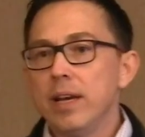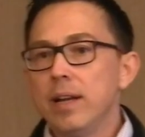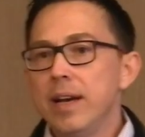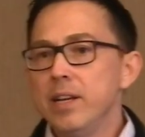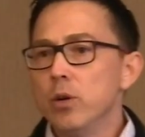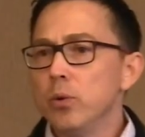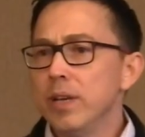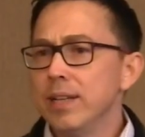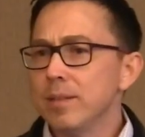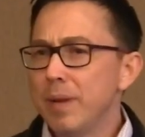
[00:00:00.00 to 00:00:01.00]
and I know
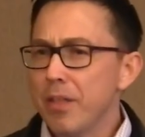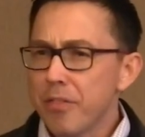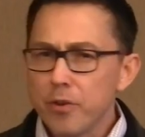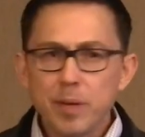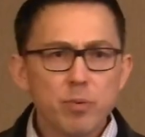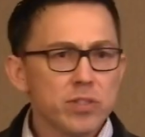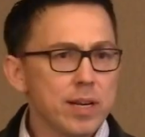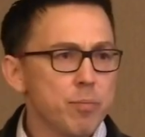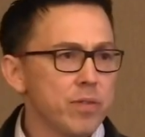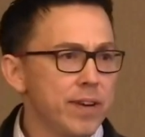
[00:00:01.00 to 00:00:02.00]
that about
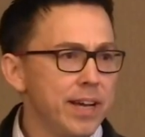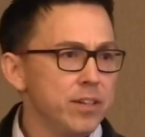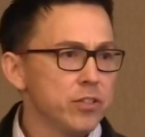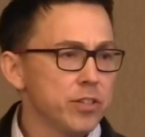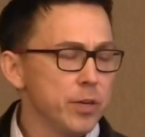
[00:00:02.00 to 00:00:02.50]
30% of providers